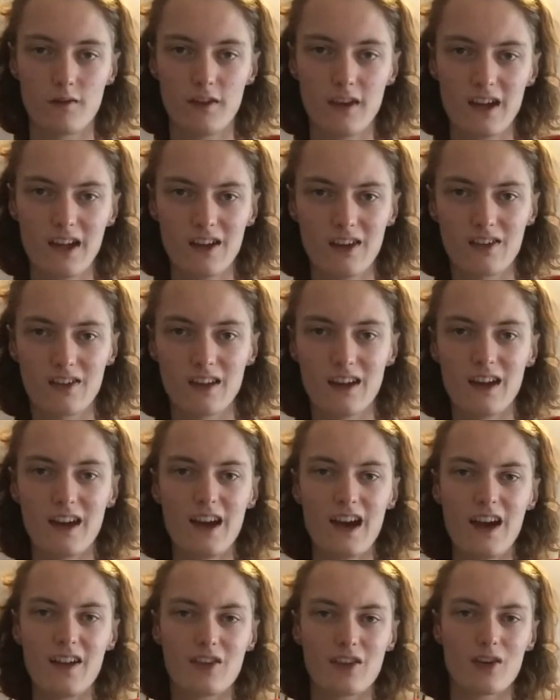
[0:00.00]
Fears.
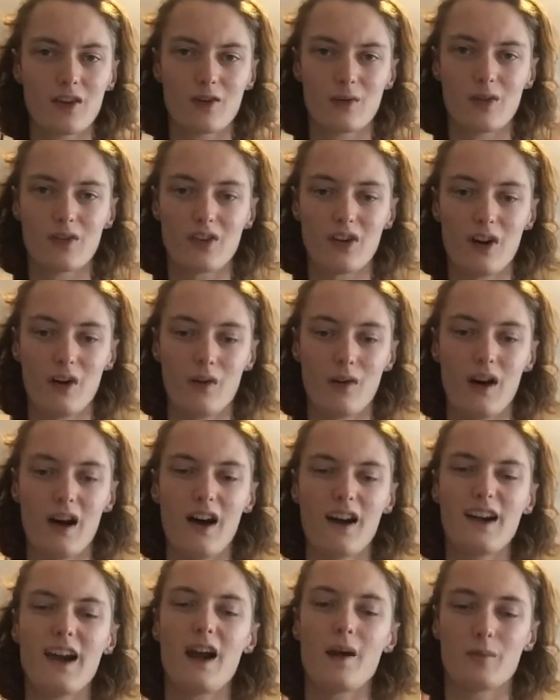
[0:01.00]
And so as a result,
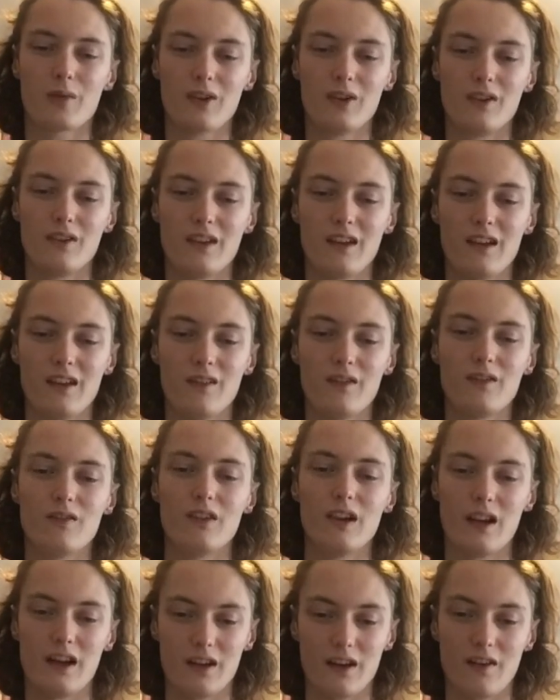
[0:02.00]
I absolutely
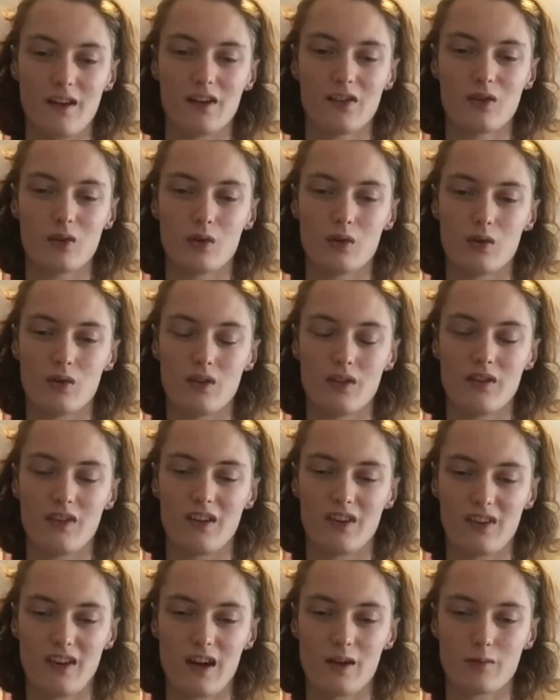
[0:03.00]
adore
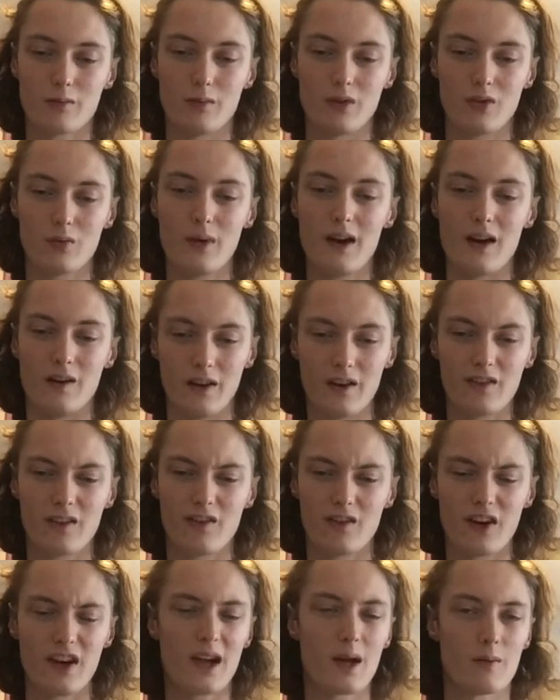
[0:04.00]
this album as well, even if
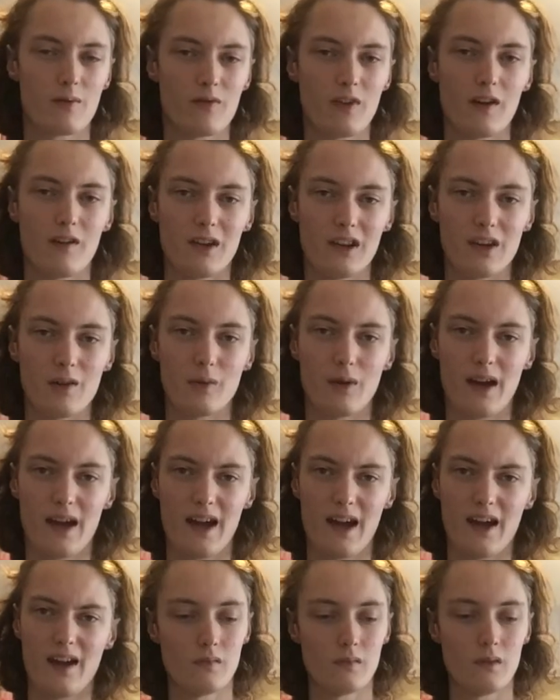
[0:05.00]
I am thoroughly
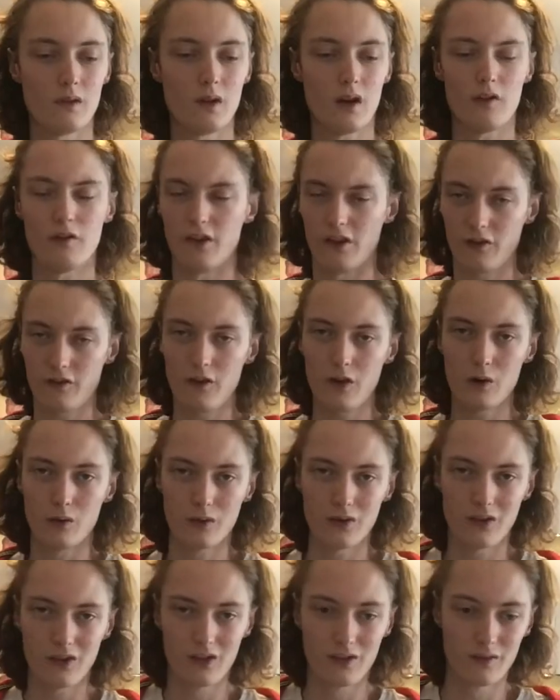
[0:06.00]
aware of its
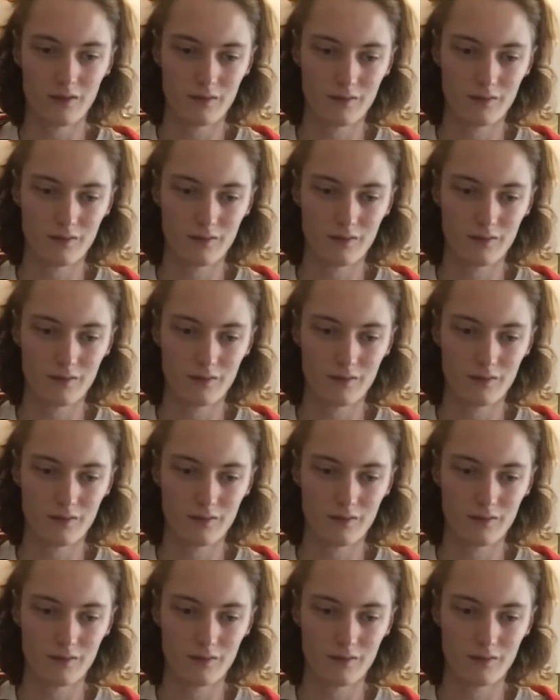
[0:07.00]
faults.